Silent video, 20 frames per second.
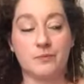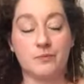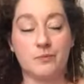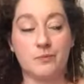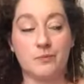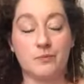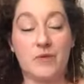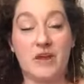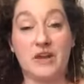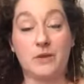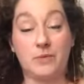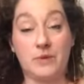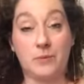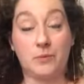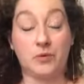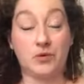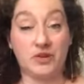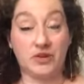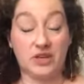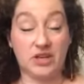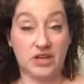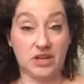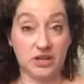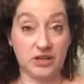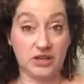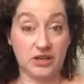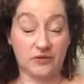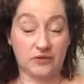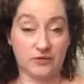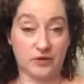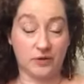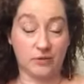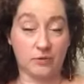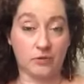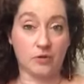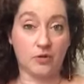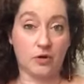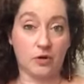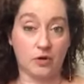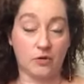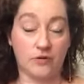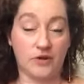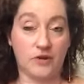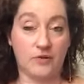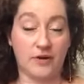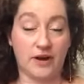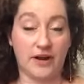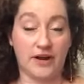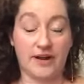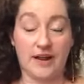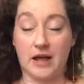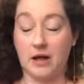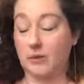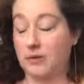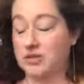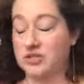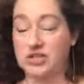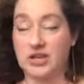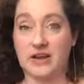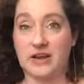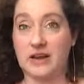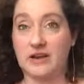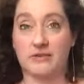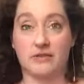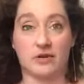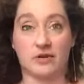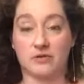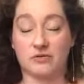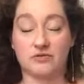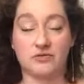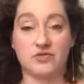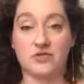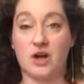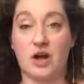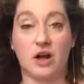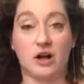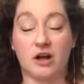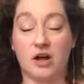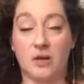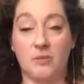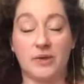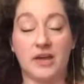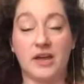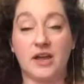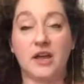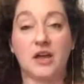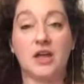many people healing from COVID right now, which I never saw coming.